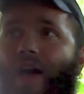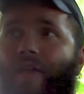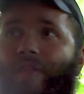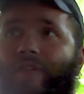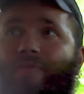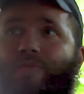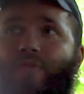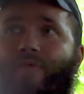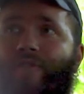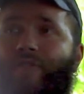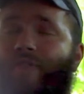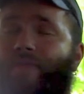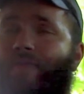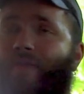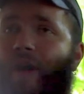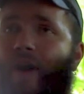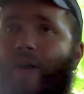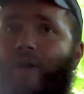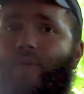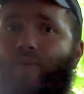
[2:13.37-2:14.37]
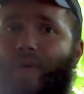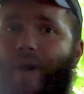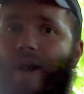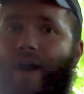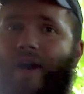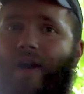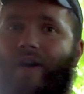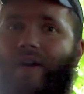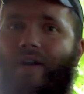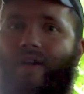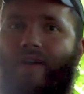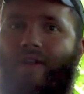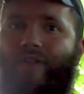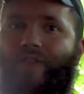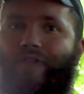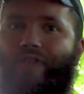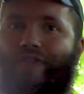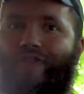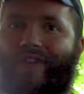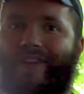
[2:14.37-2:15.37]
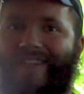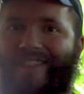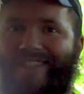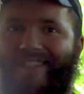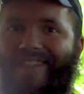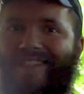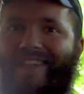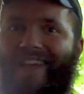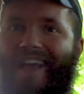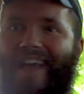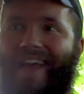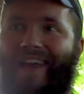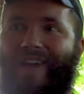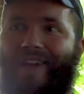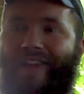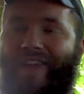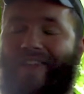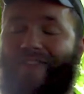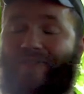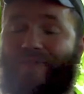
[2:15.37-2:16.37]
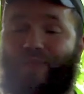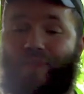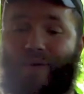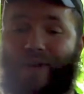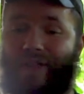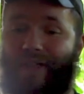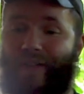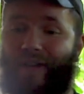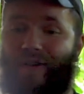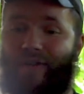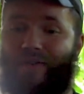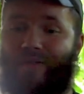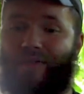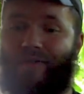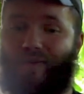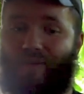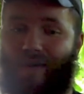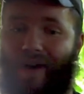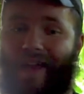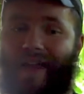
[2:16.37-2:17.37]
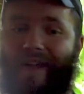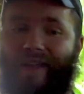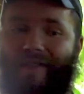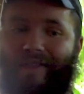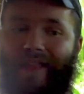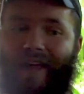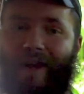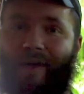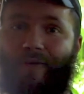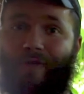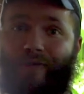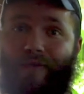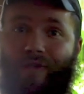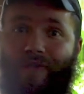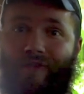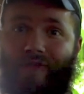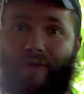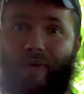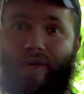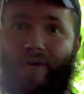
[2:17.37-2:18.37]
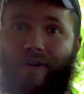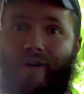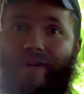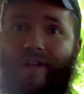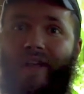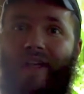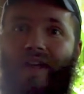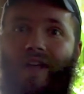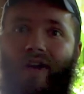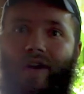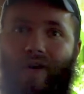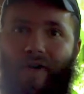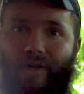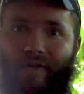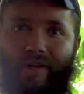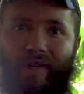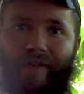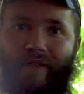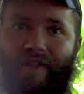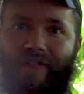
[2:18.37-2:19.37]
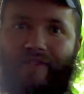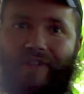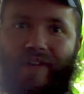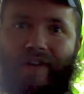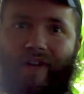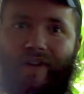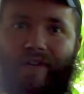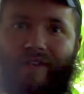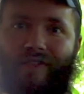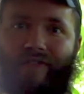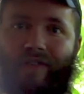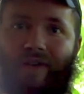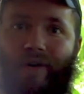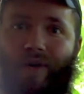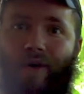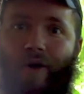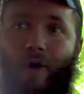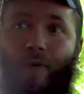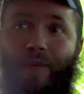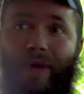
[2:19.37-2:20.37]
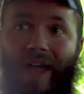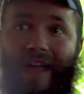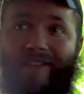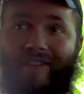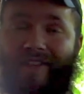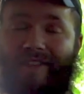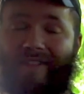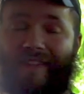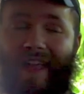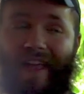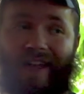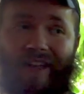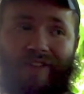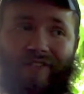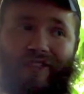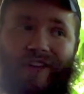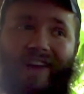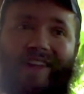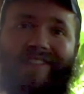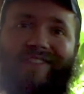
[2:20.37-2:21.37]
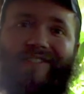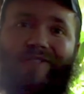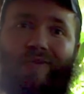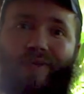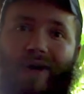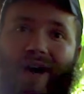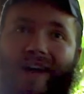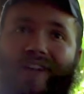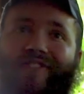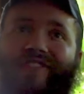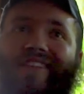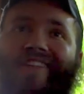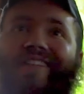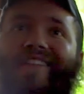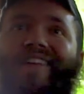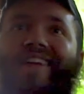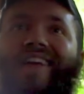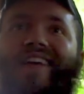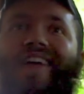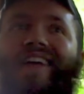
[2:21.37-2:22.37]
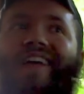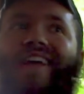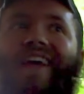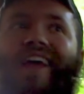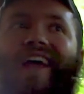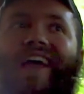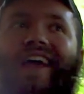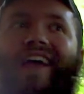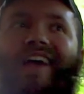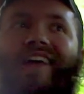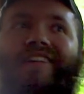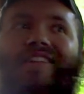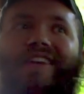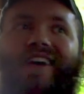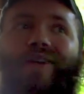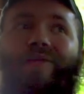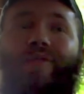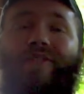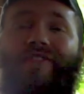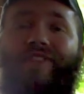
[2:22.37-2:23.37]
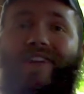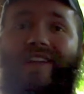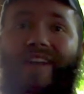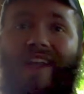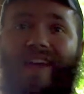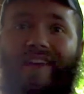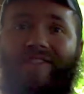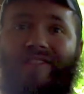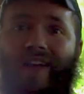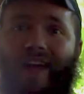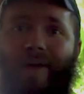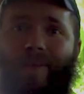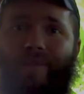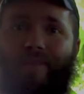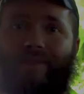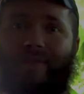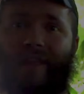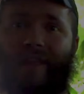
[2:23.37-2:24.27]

This movie is a very rare treat, and it's really great that it was restored earlier this year. So I hope you guys take a chance to watch it. And we'll see you next time.